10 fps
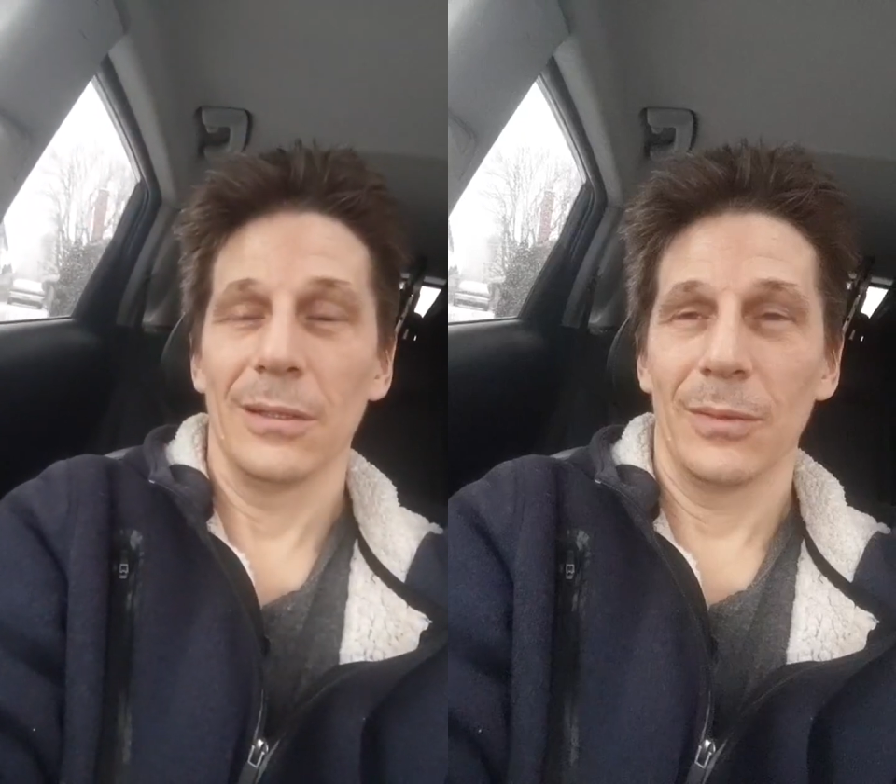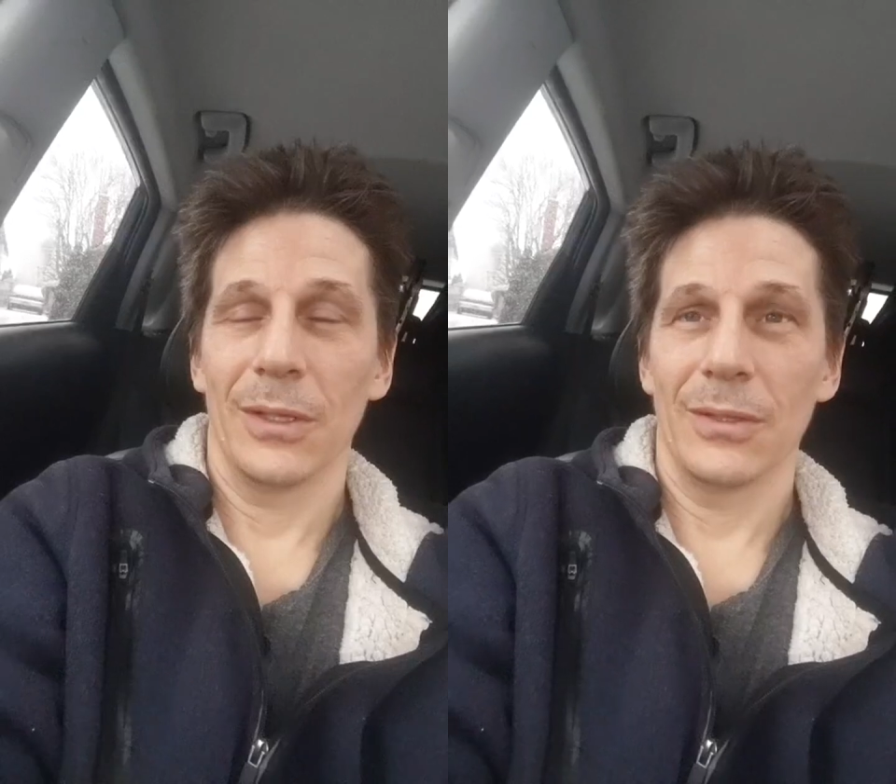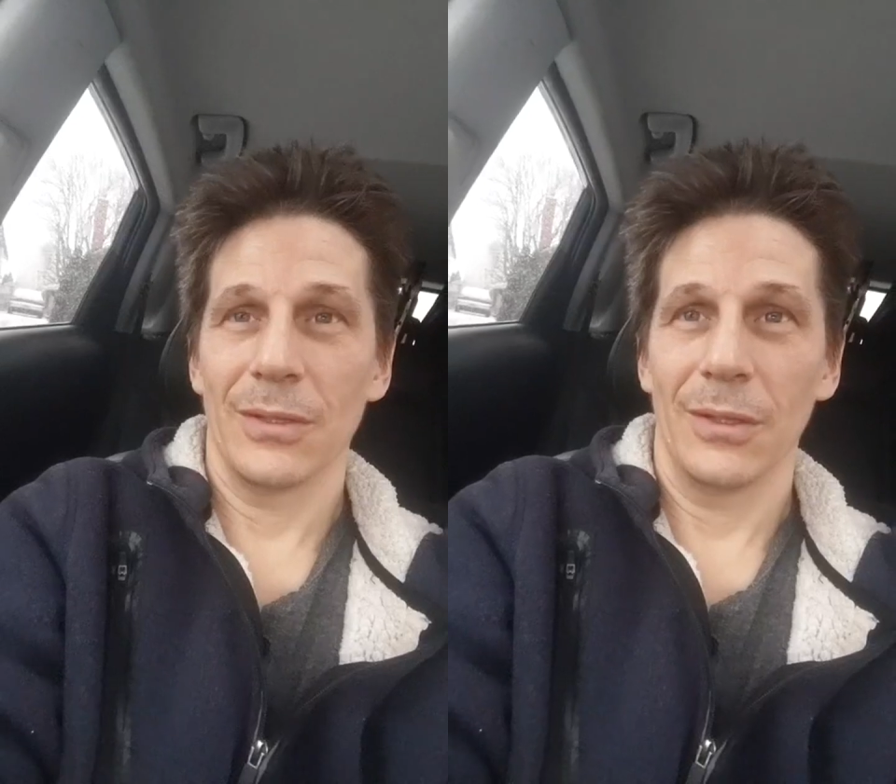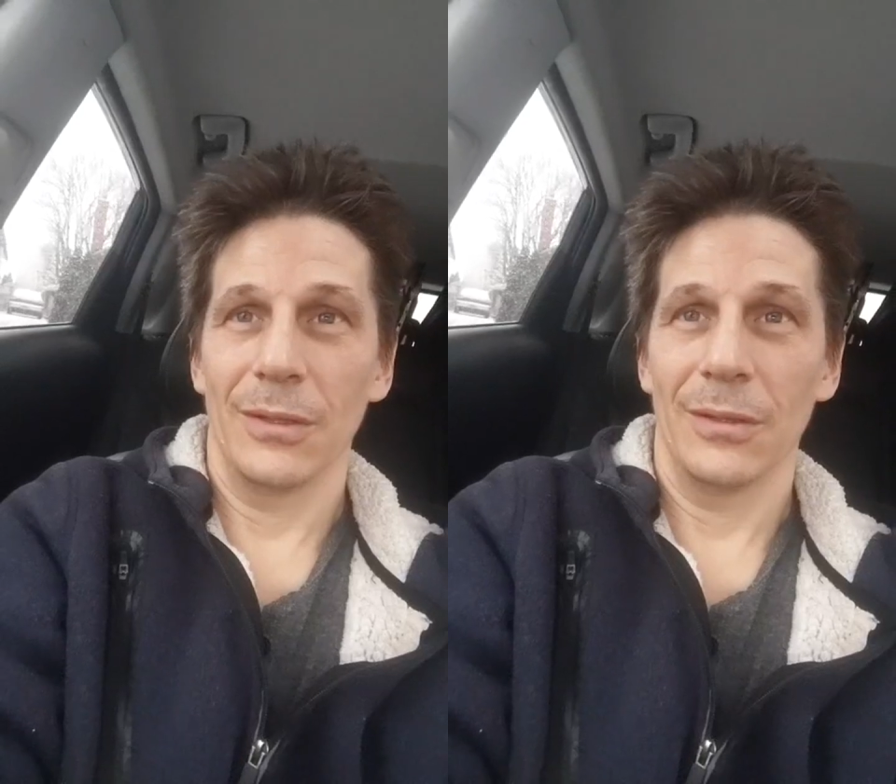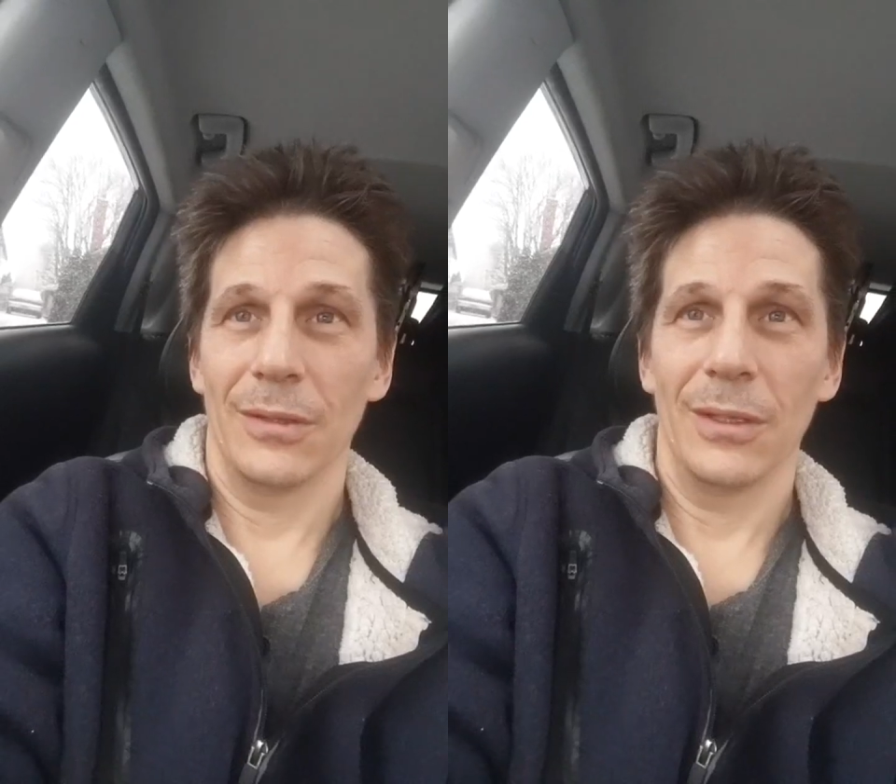because you
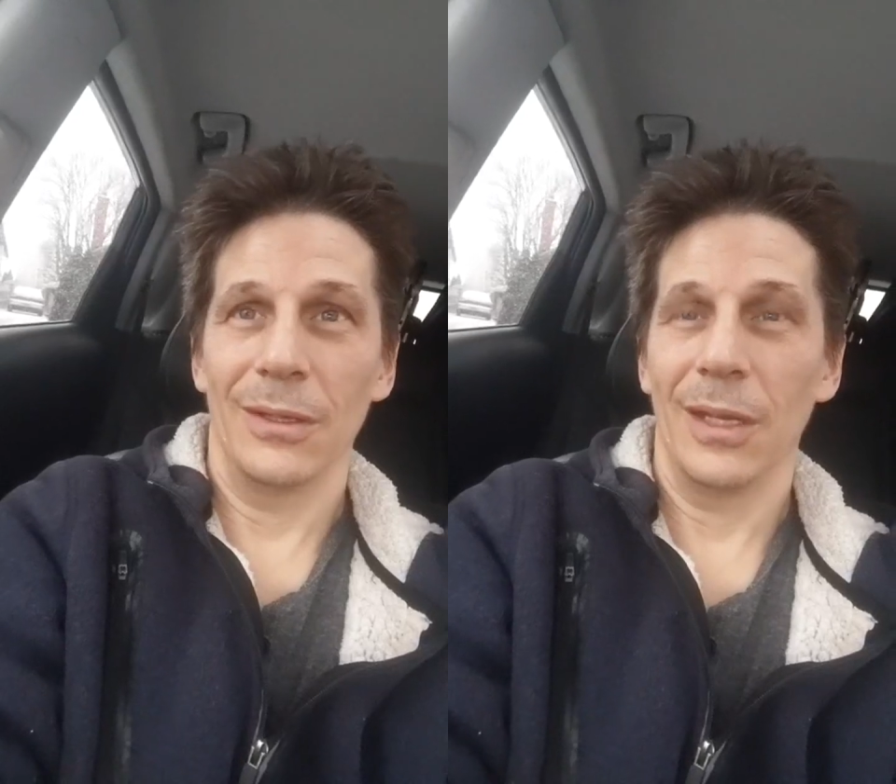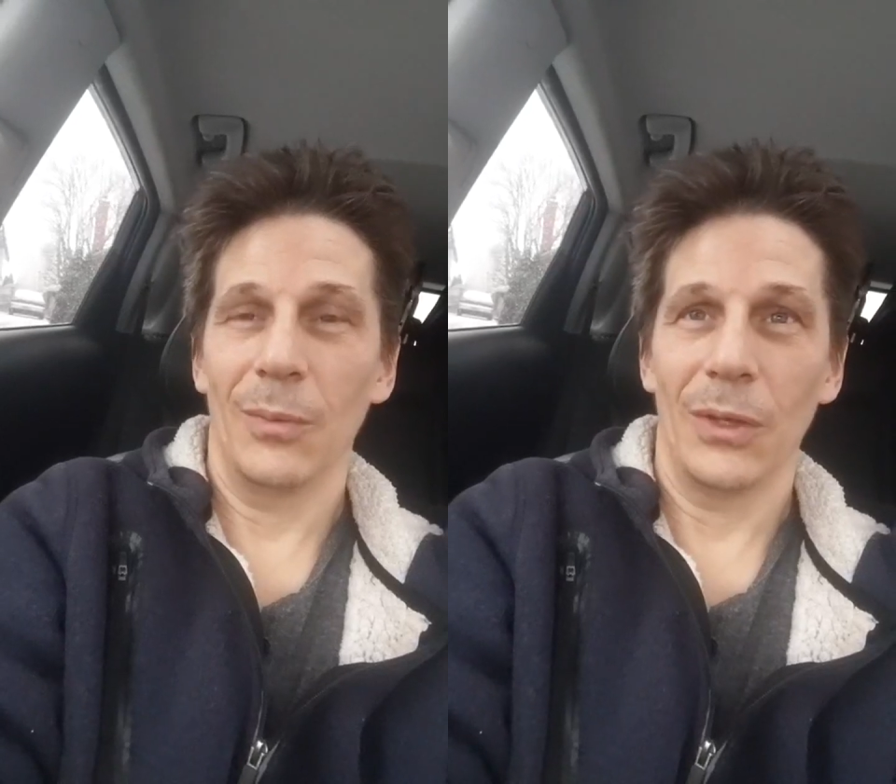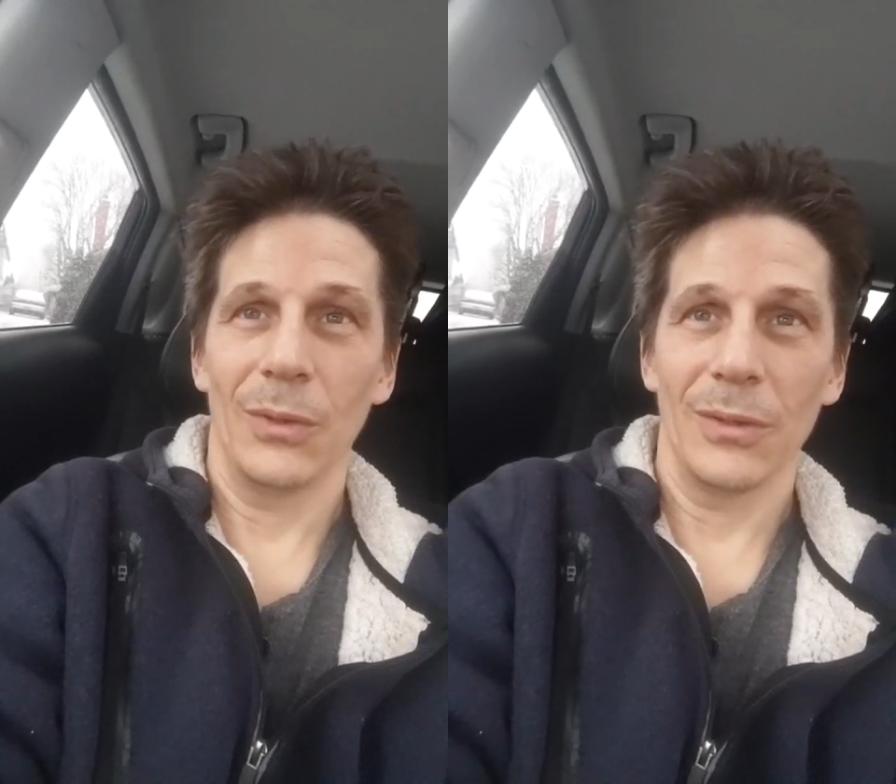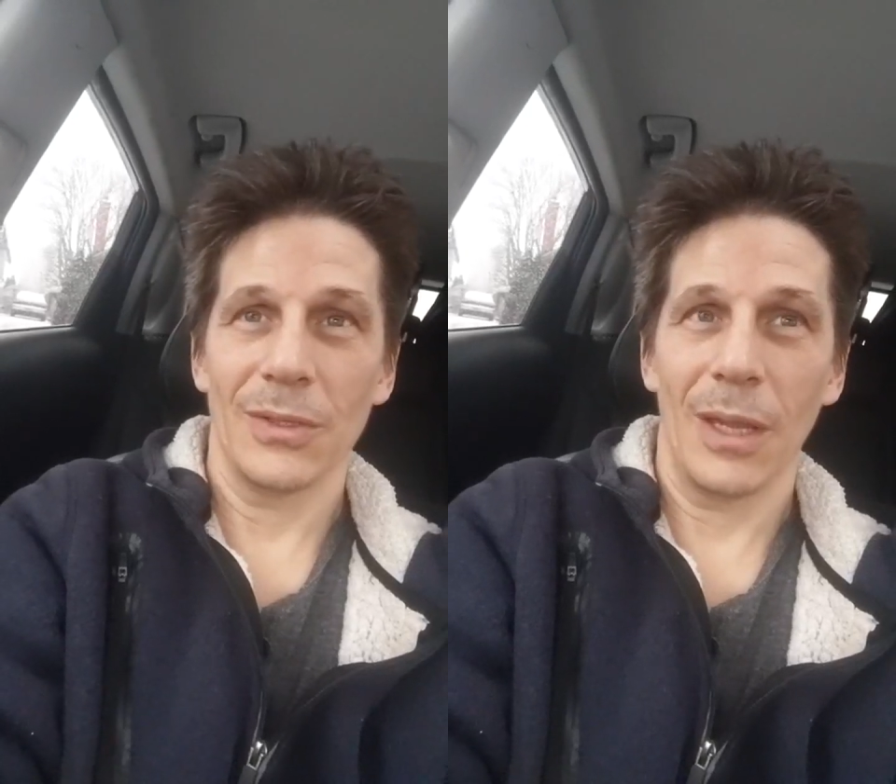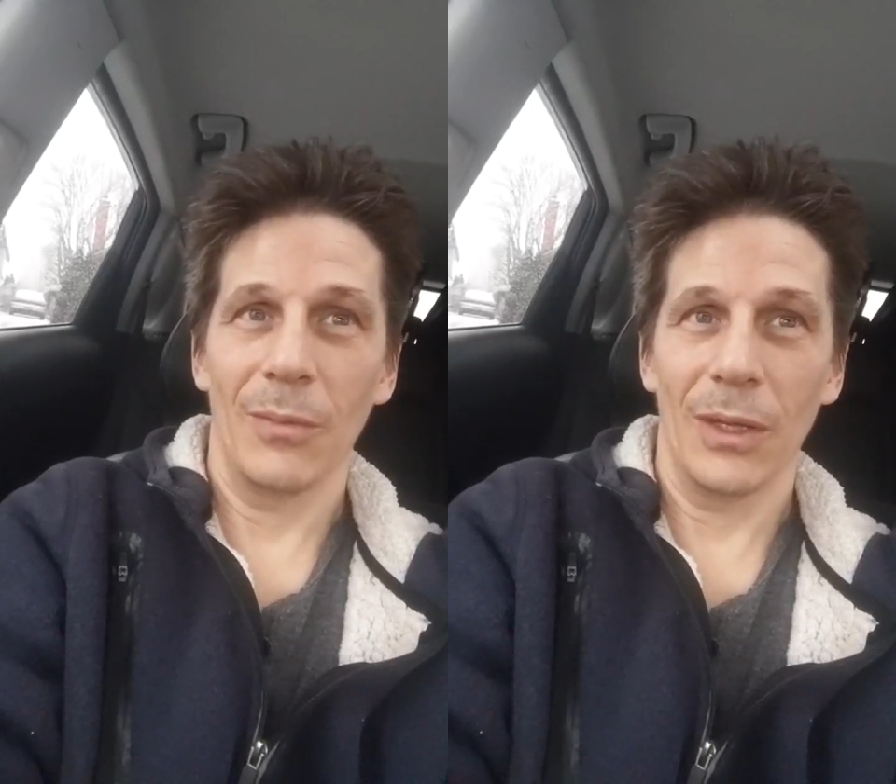and you keep on doing the
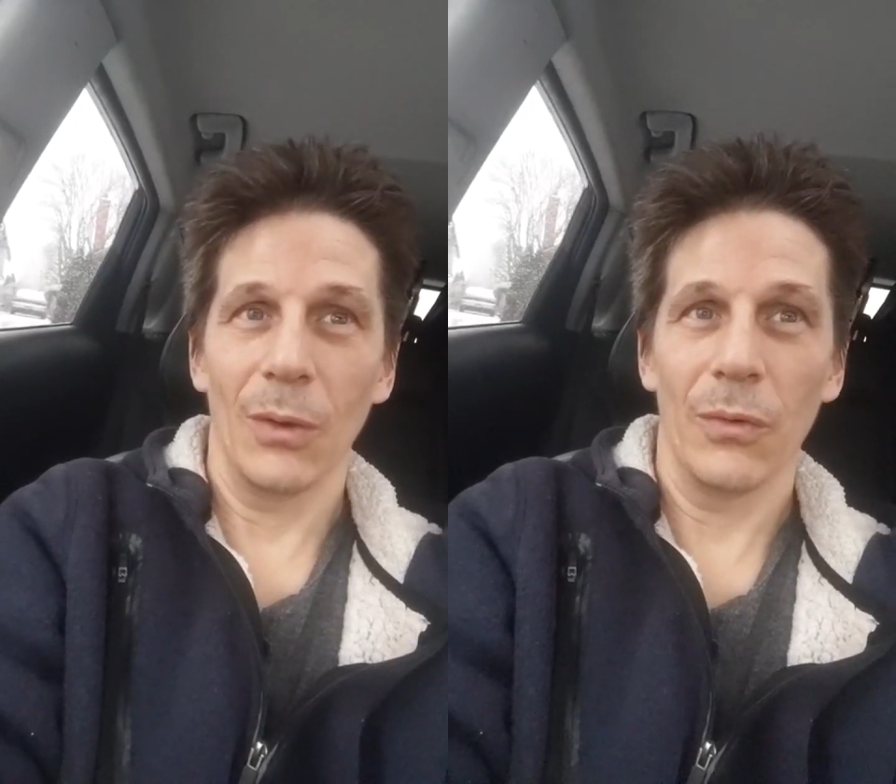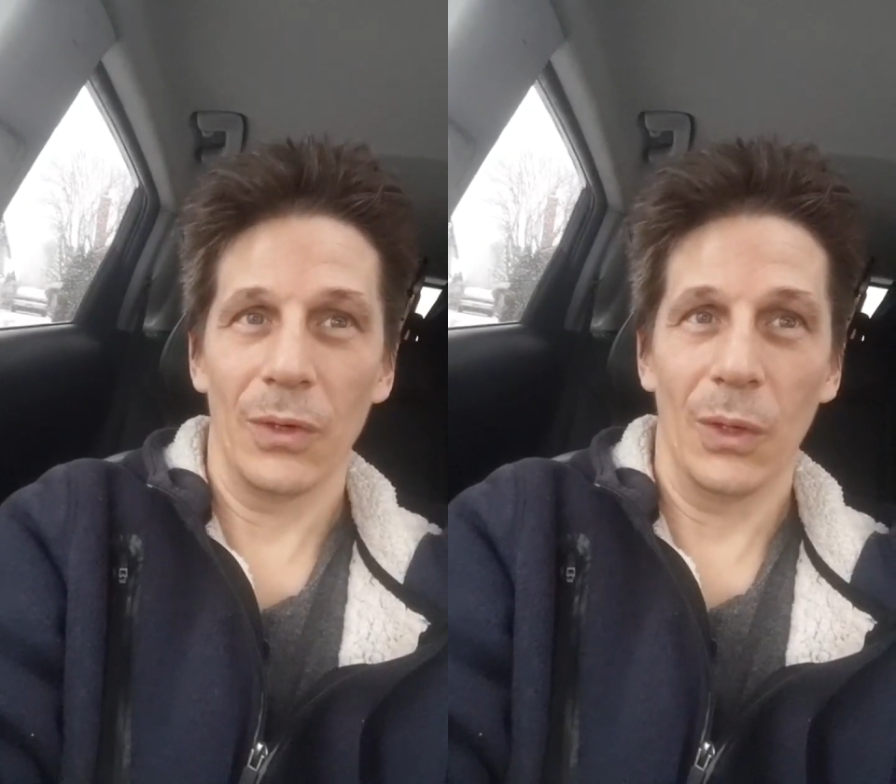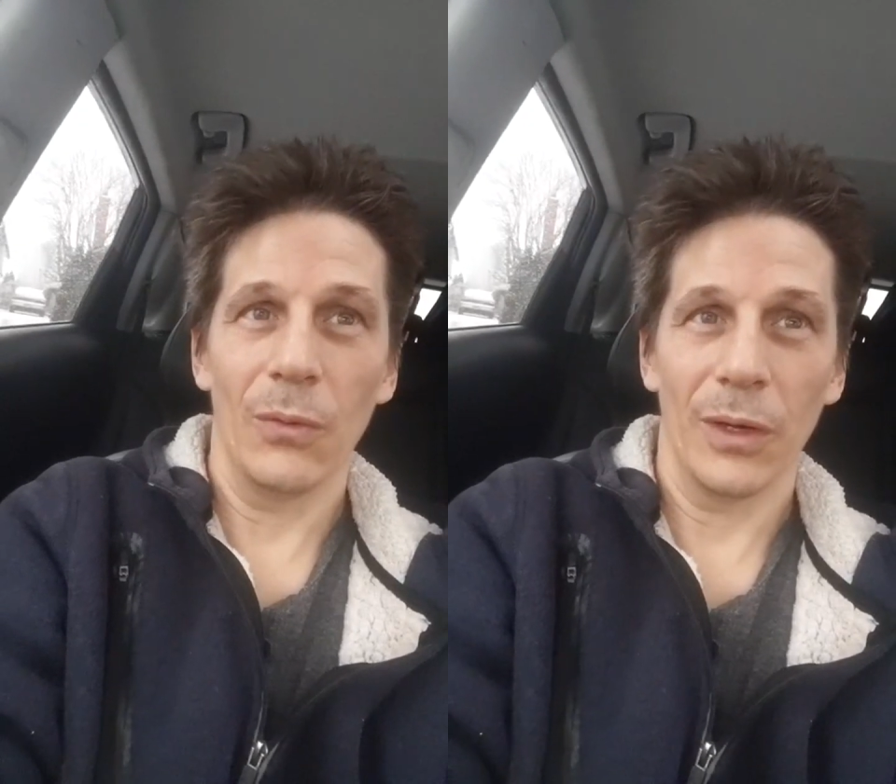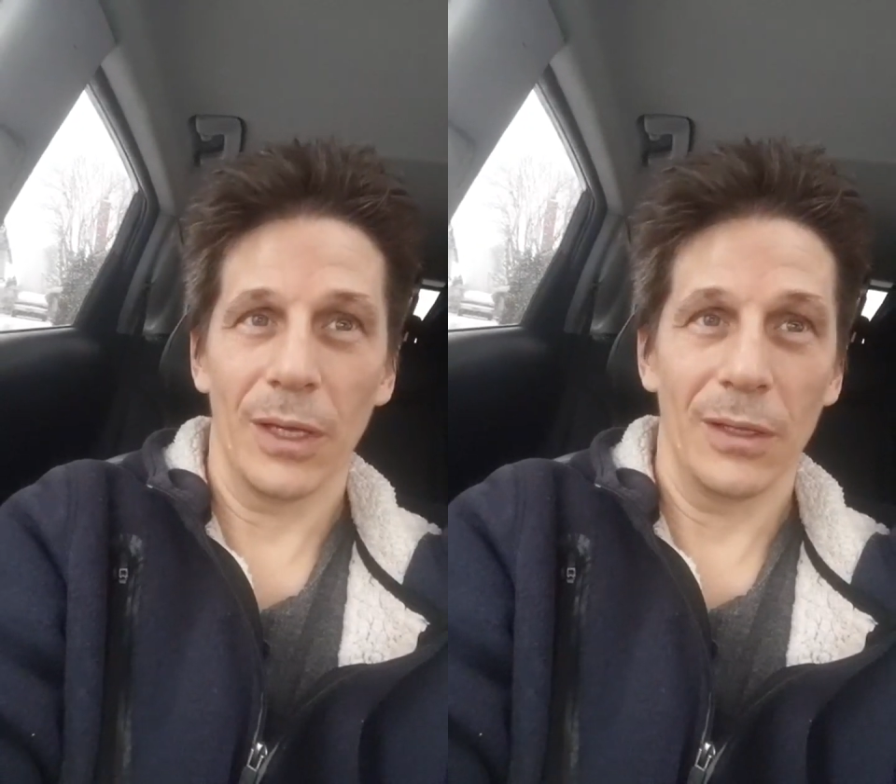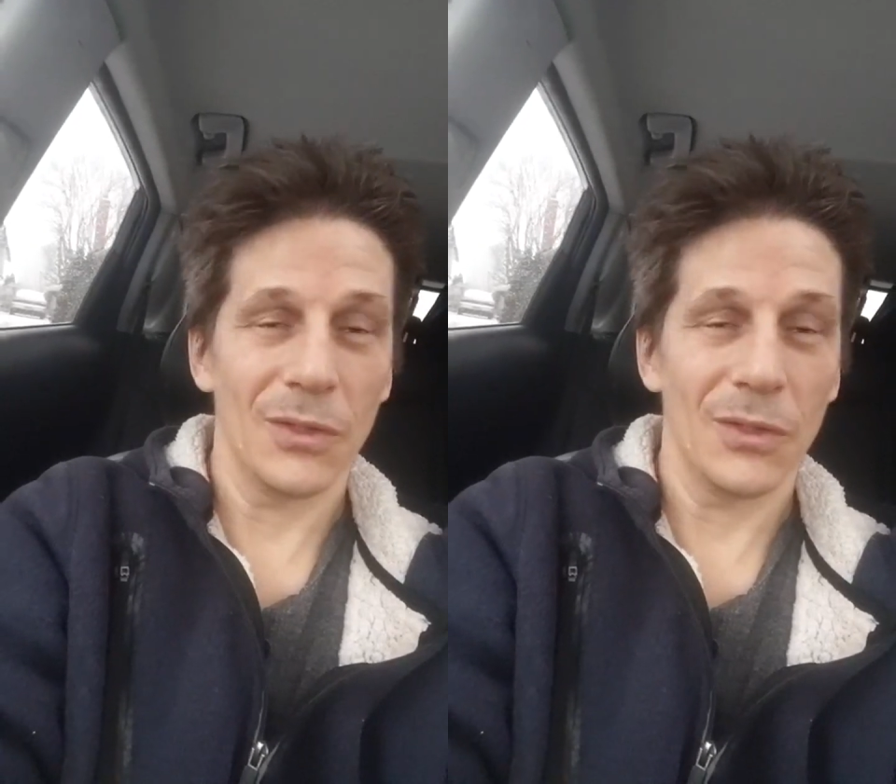same thing over and over again.